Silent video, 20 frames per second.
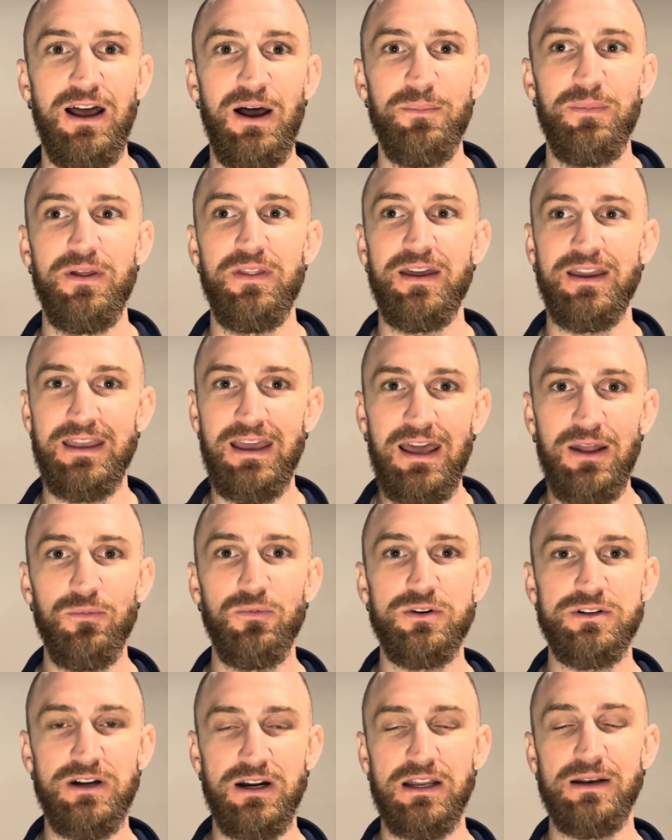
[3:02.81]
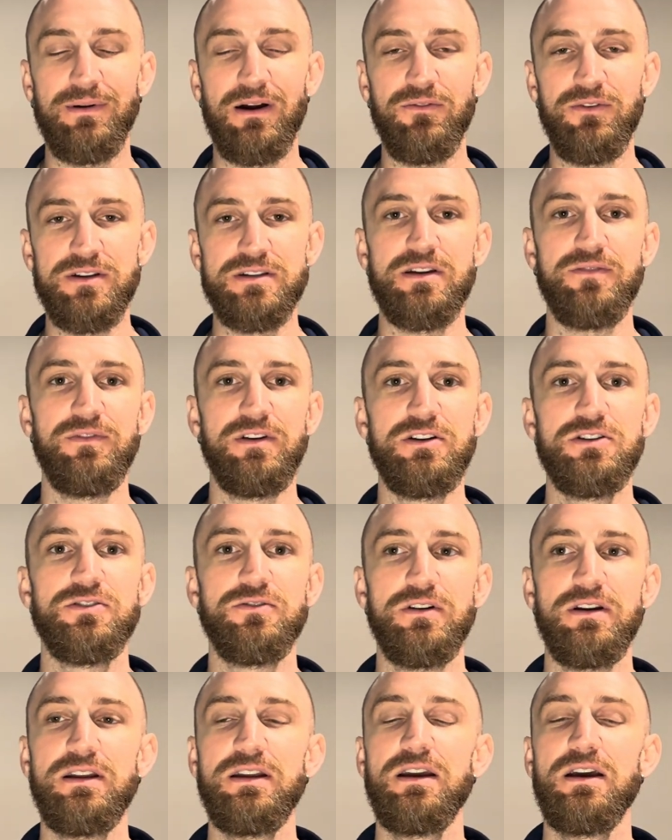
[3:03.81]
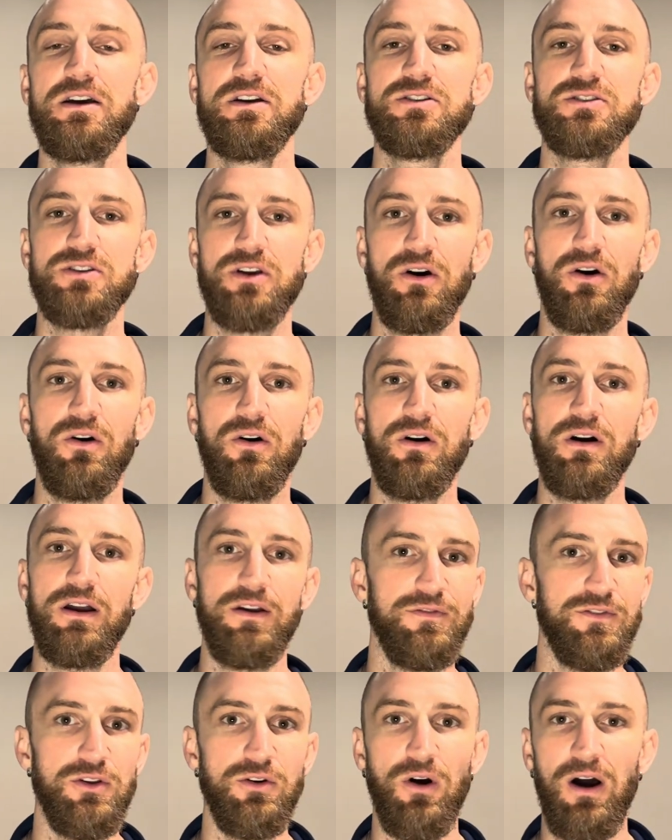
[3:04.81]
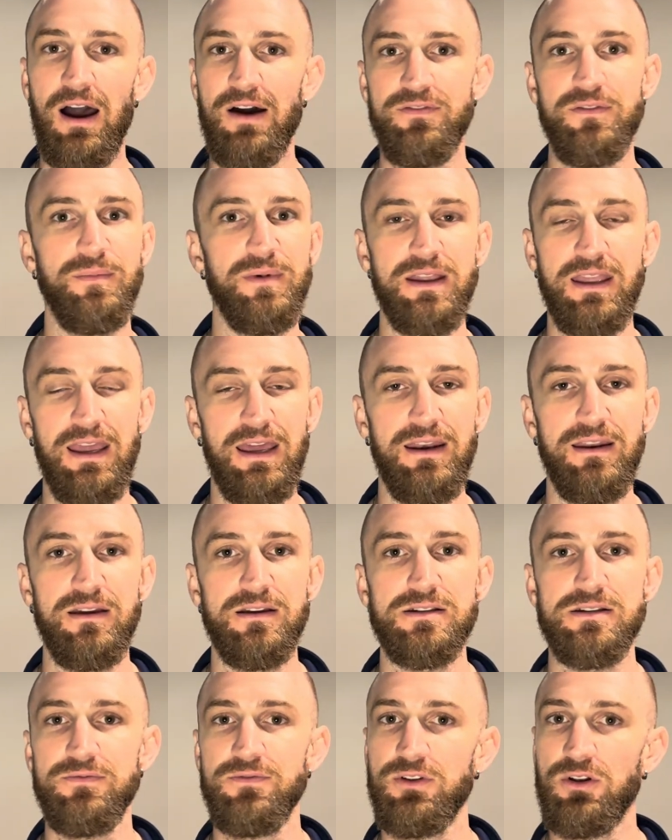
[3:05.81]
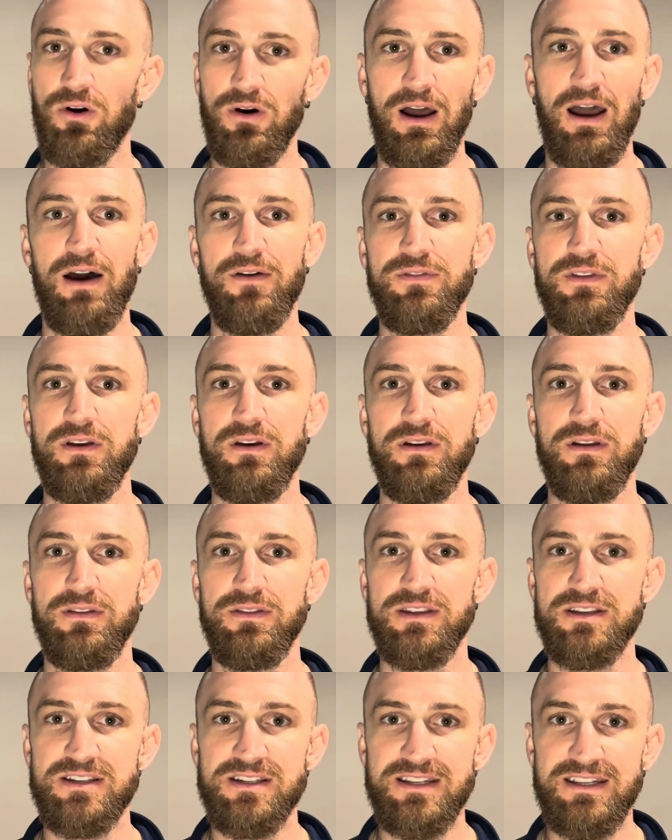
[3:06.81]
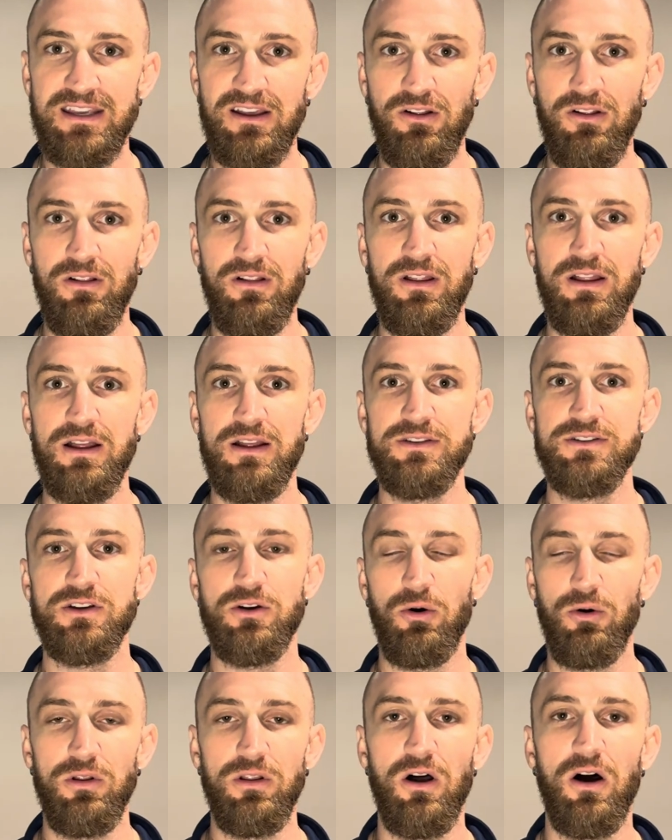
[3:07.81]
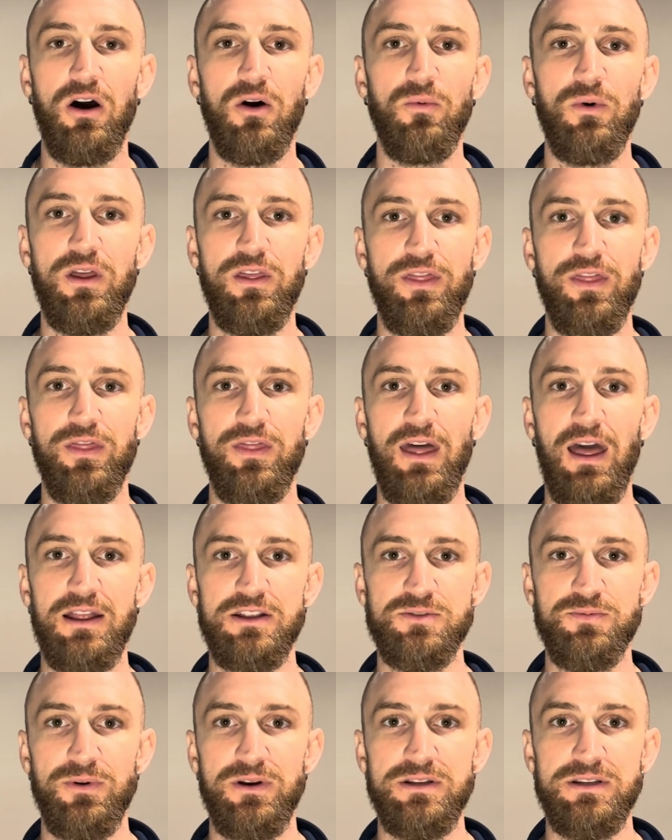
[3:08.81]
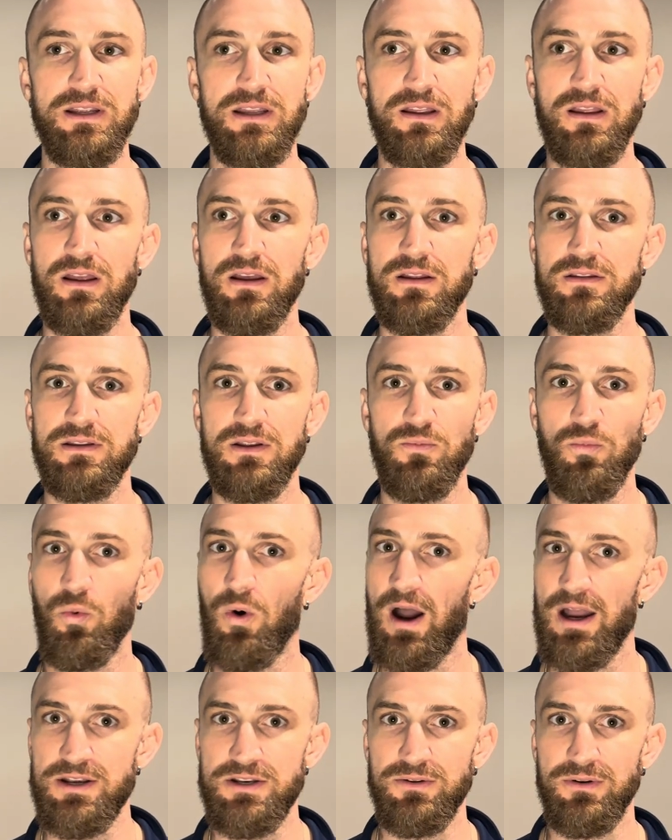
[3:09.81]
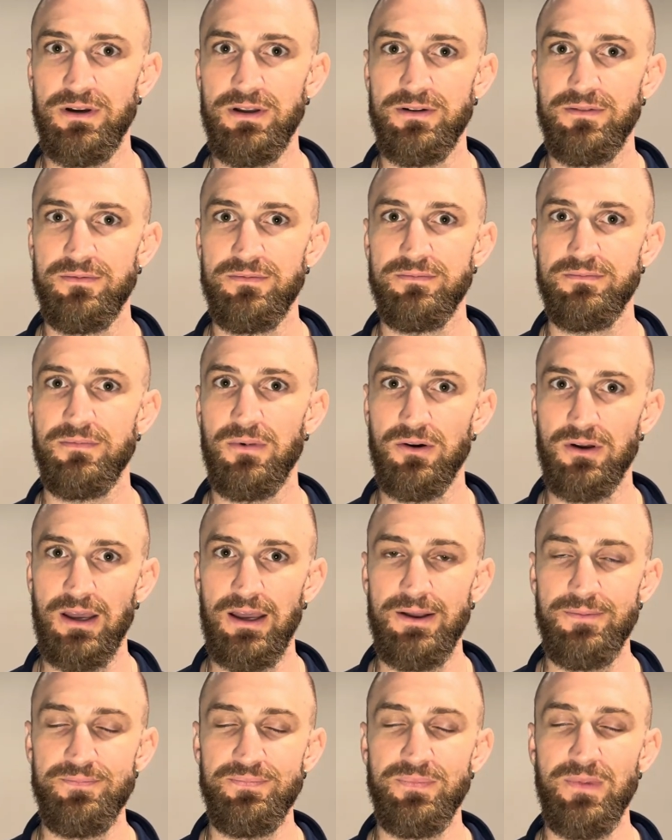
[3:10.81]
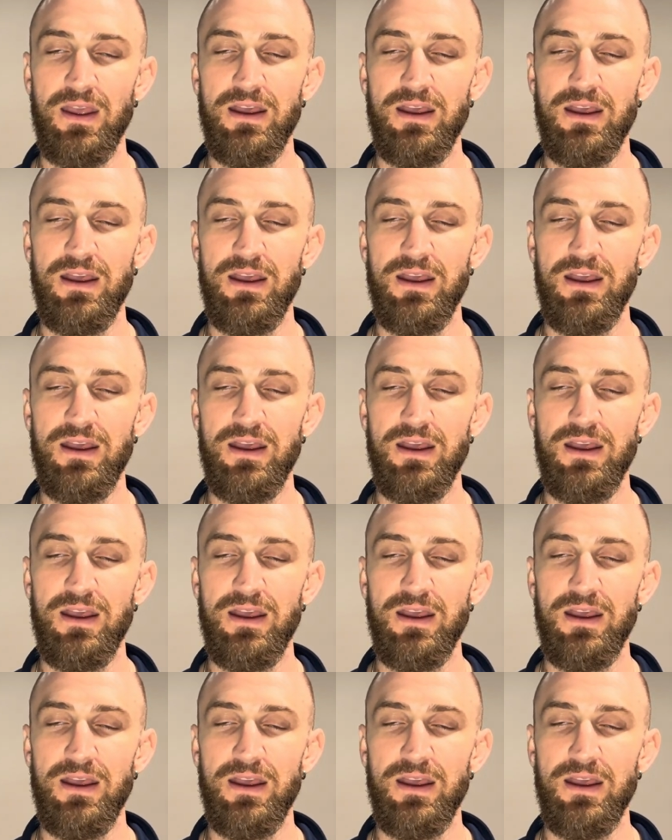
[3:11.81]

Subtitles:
But again, we're talking about risk of injury. So if you don't have the mechanics, if you don't have the skill to go along with that sprinting, then why do it? Okay?